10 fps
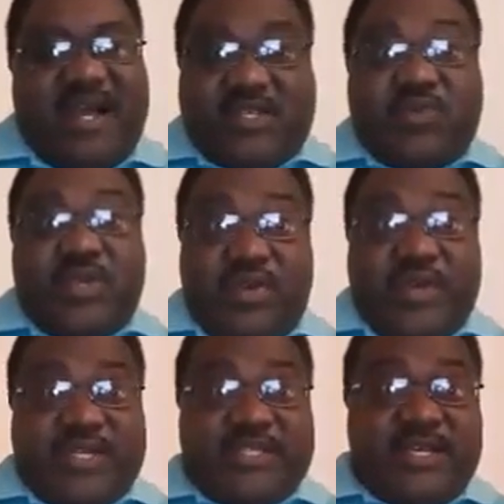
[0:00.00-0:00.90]
as we
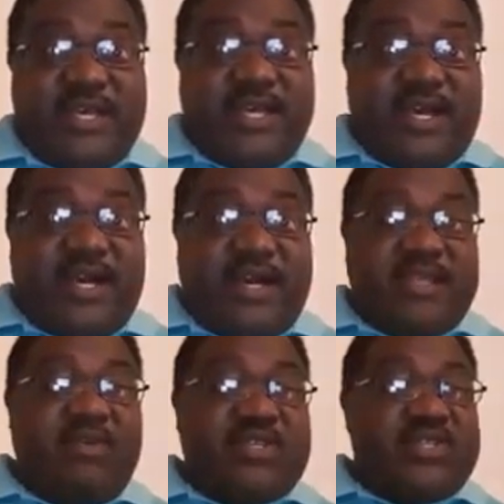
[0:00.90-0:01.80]
know it.
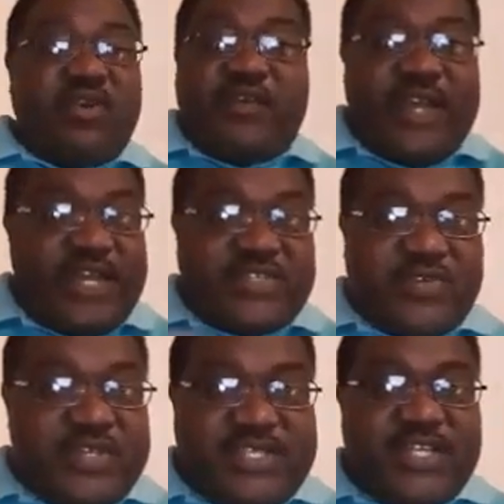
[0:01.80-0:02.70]
There was no
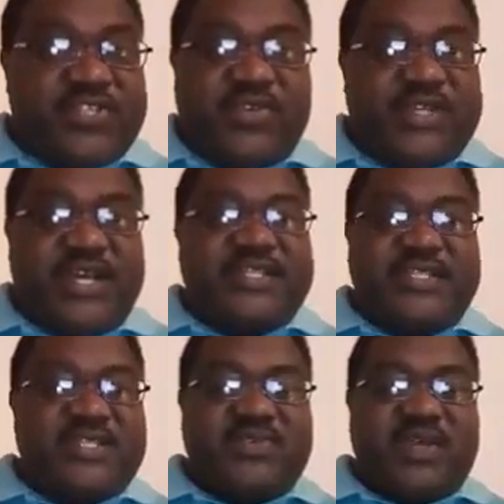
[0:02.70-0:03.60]
financial research
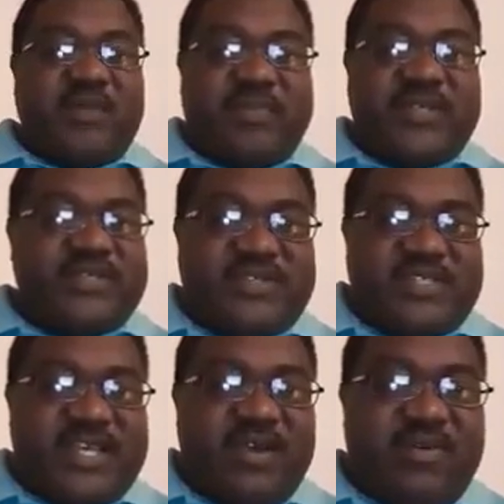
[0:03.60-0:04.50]
conducted into companies
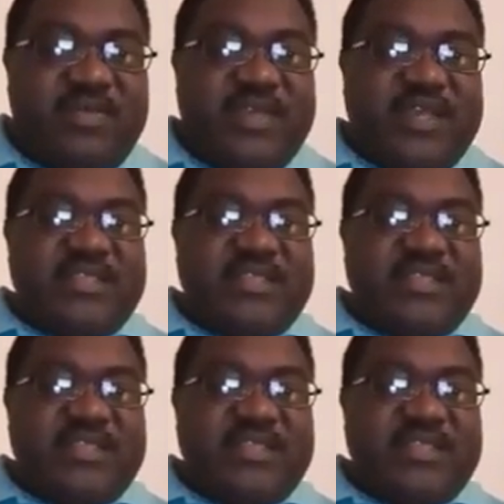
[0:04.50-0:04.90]
on sale.